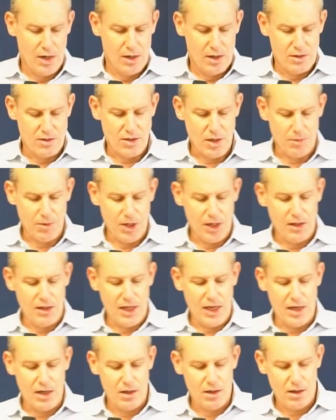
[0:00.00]
somebody
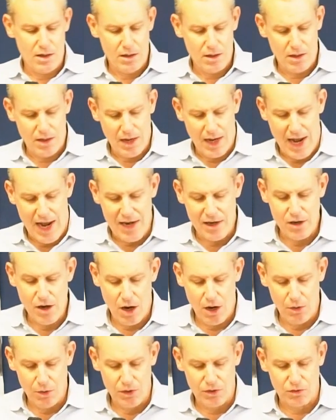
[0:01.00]
that I
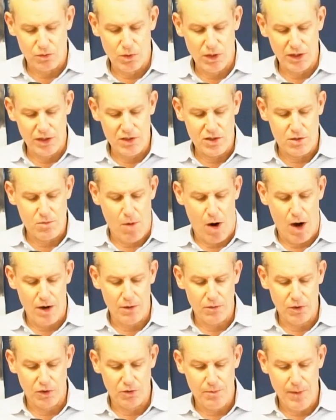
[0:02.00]
know is really smart and
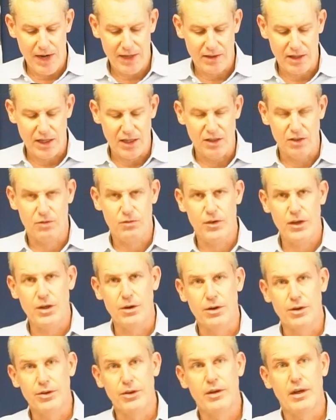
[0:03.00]
respected in his
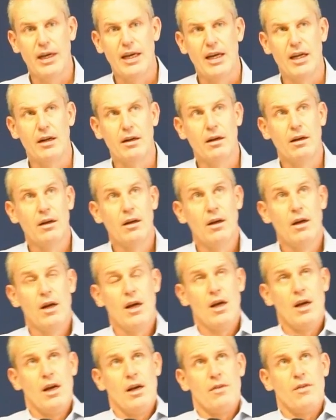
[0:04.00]
field. And
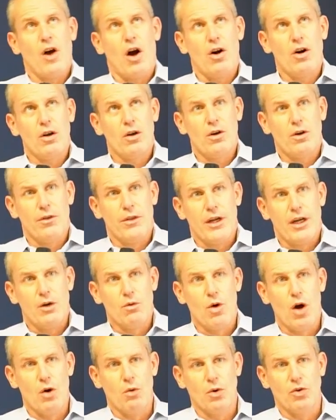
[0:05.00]
the article that he
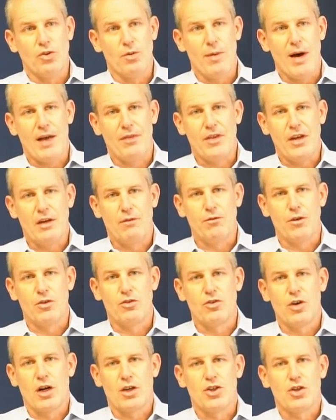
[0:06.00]
wrote was about the
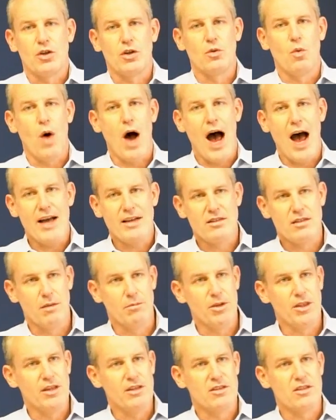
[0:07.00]
infrastructure and why some
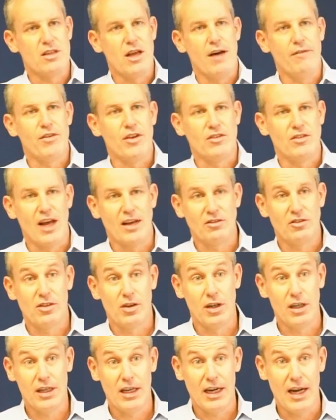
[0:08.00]
of this stuff is
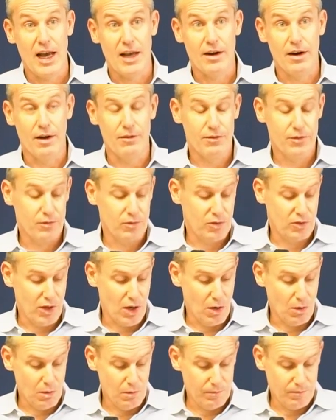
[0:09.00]
necessary to get ahead of.
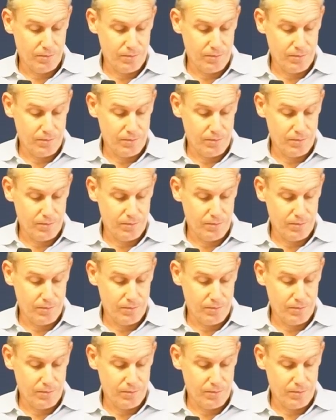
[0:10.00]
So,